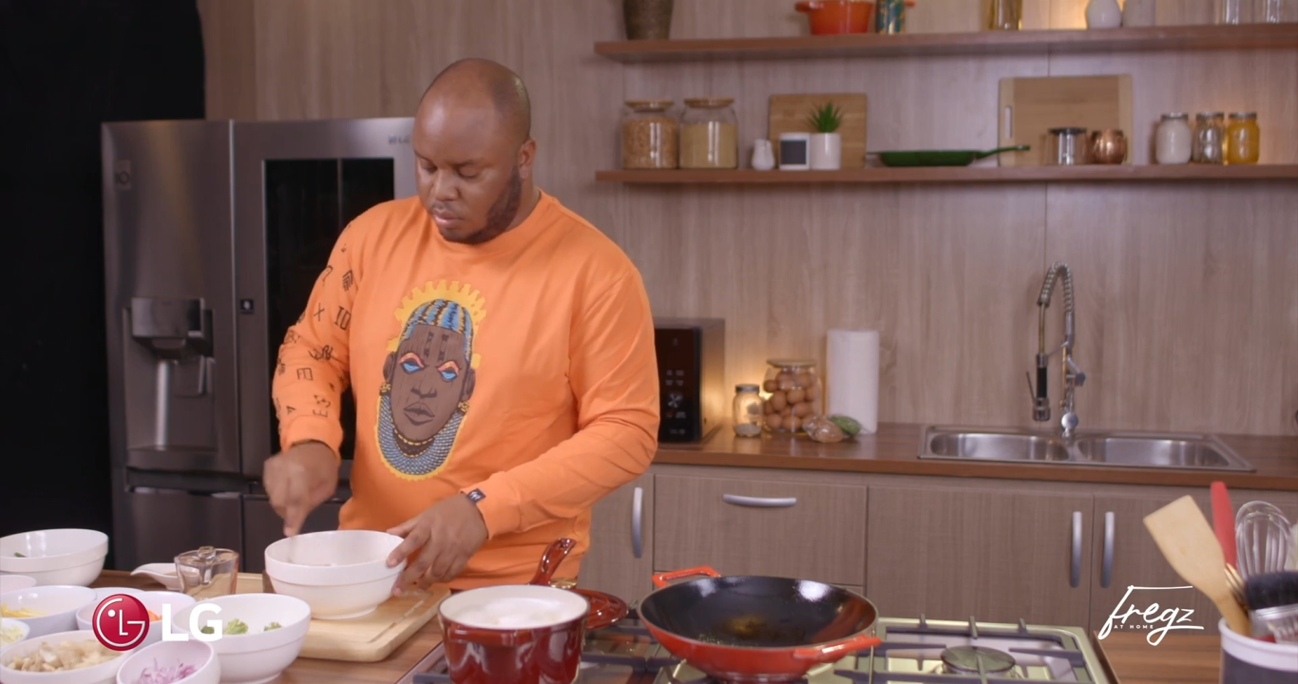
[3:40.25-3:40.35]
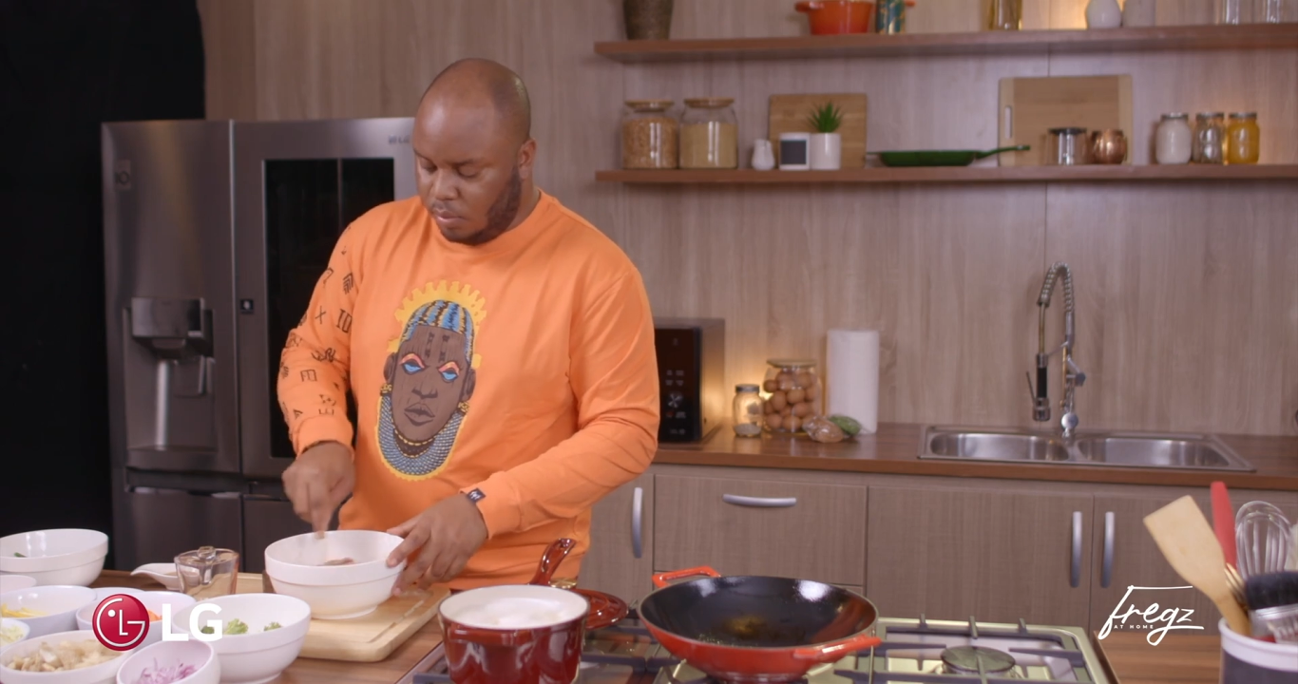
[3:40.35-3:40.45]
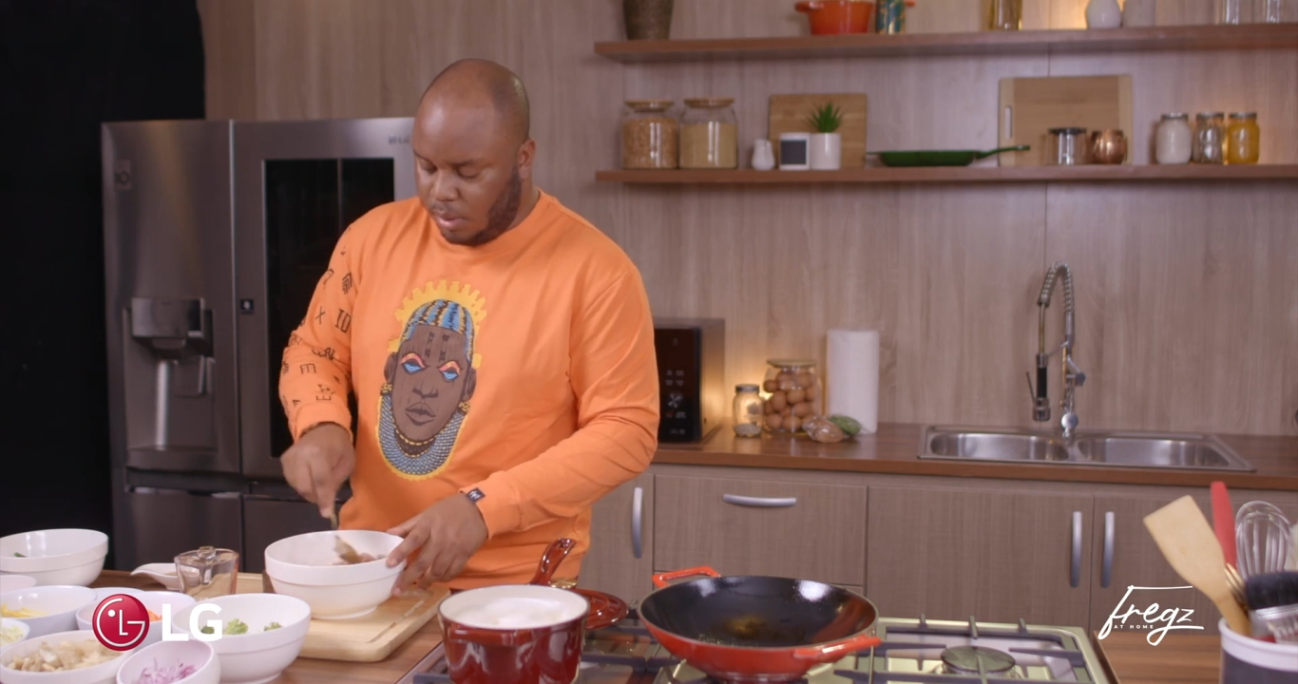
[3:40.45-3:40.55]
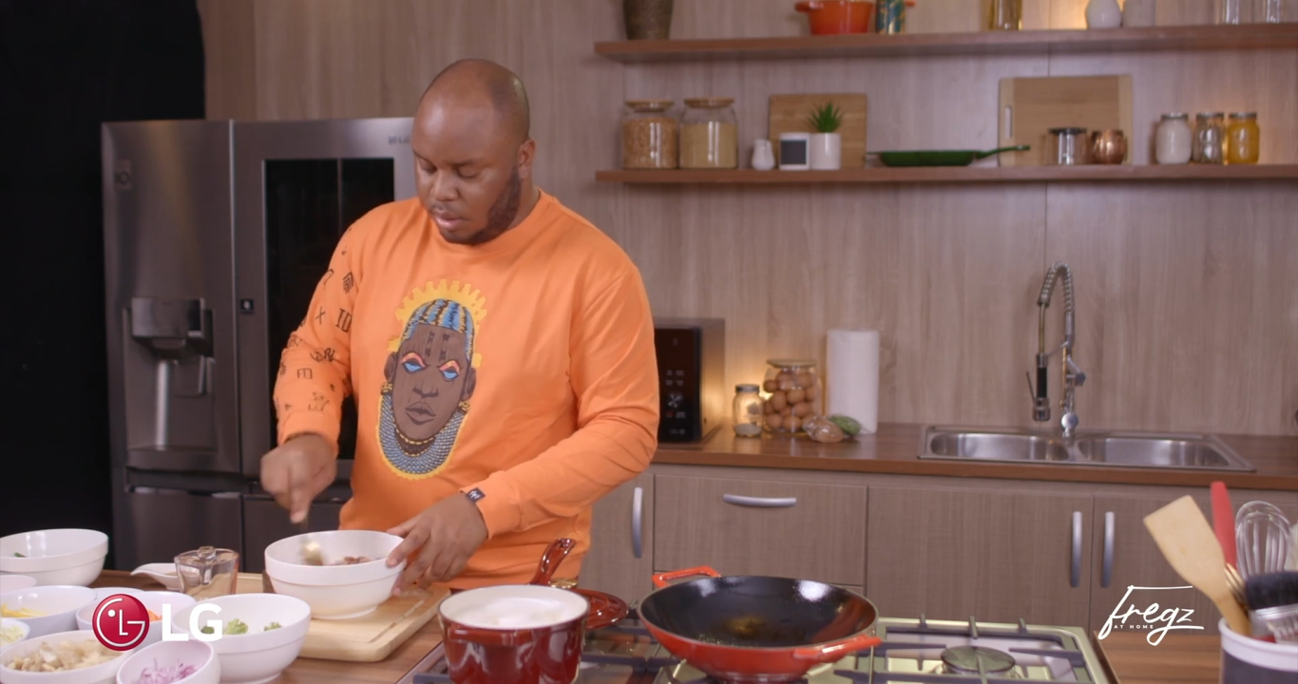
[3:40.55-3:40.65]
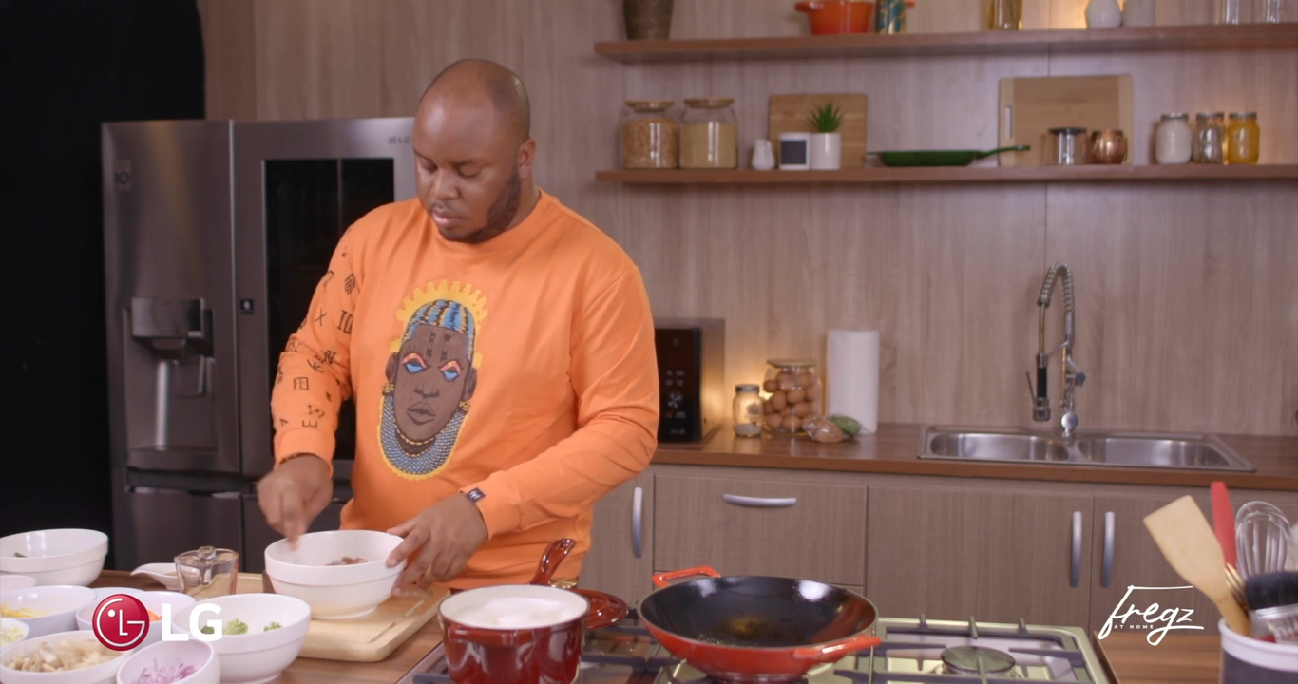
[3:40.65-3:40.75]
to
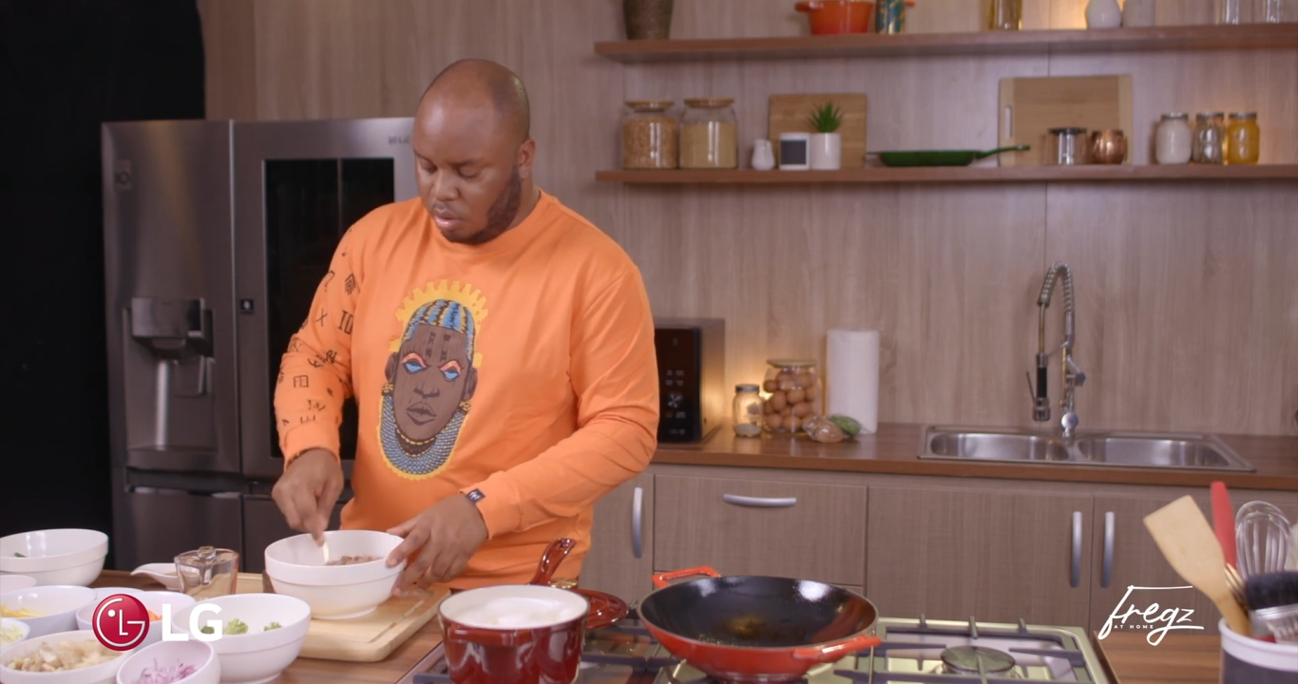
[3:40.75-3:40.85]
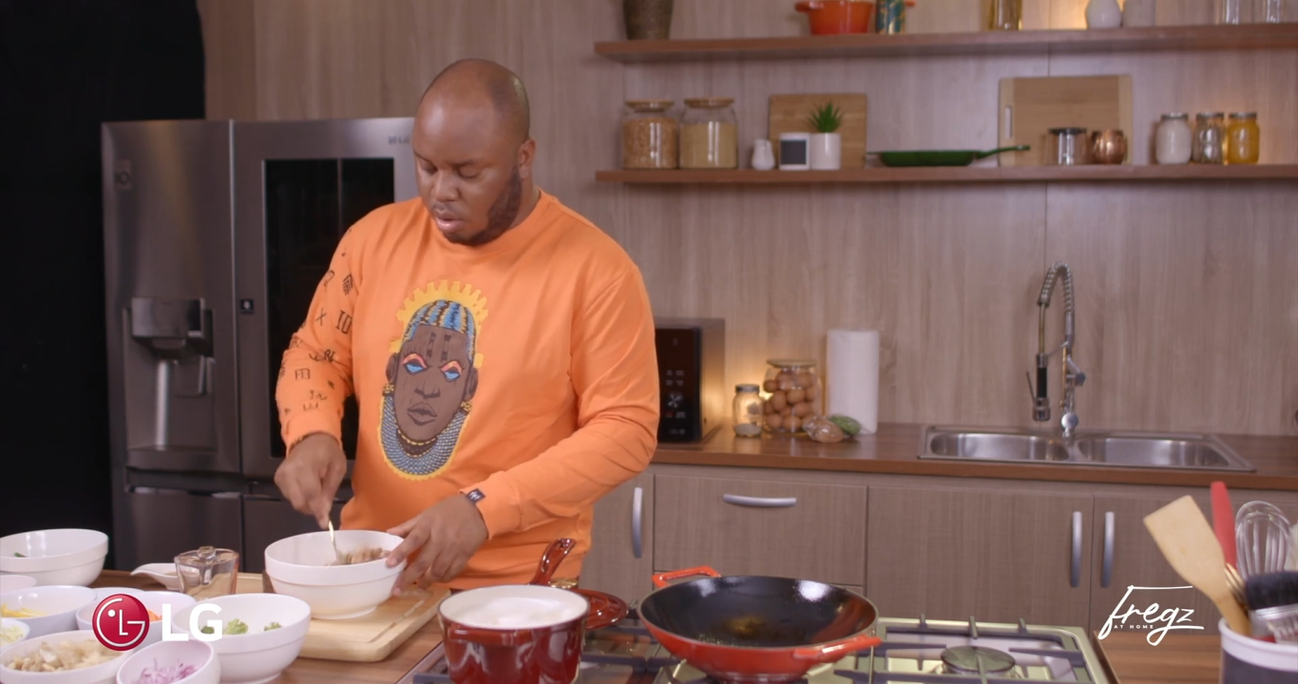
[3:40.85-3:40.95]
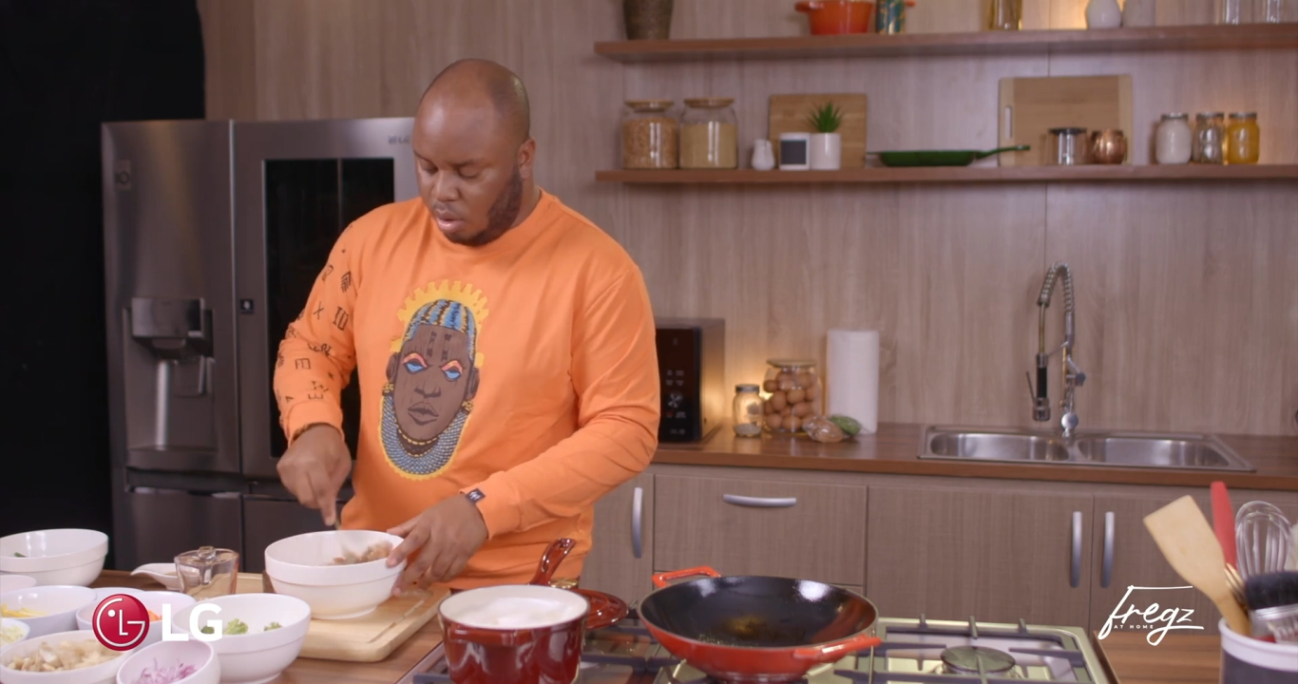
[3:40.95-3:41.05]
mix